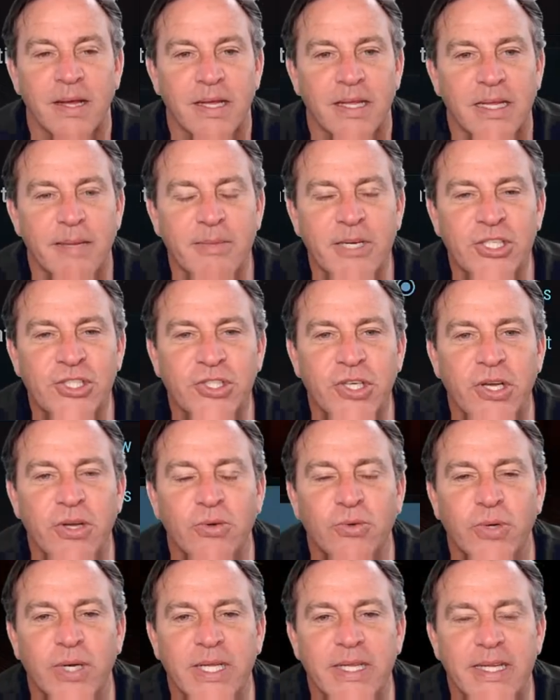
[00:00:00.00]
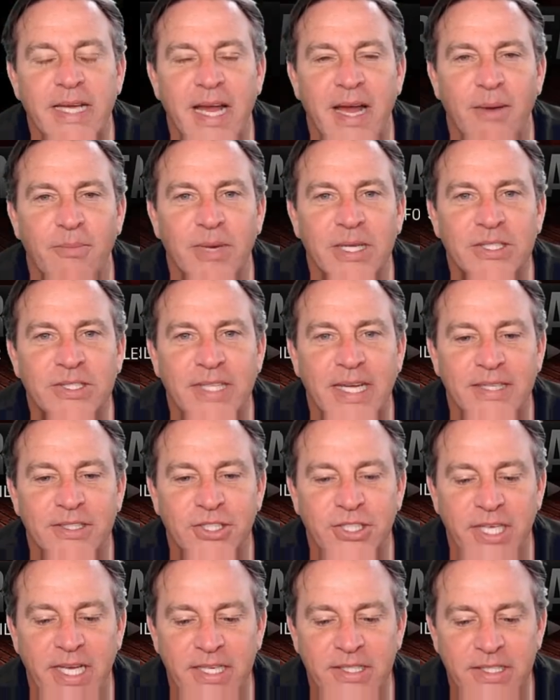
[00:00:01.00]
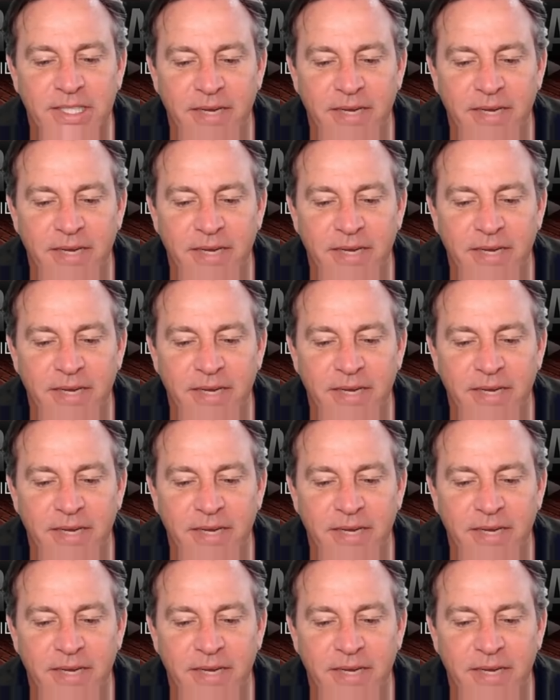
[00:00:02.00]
Let me show you quickly how much that changed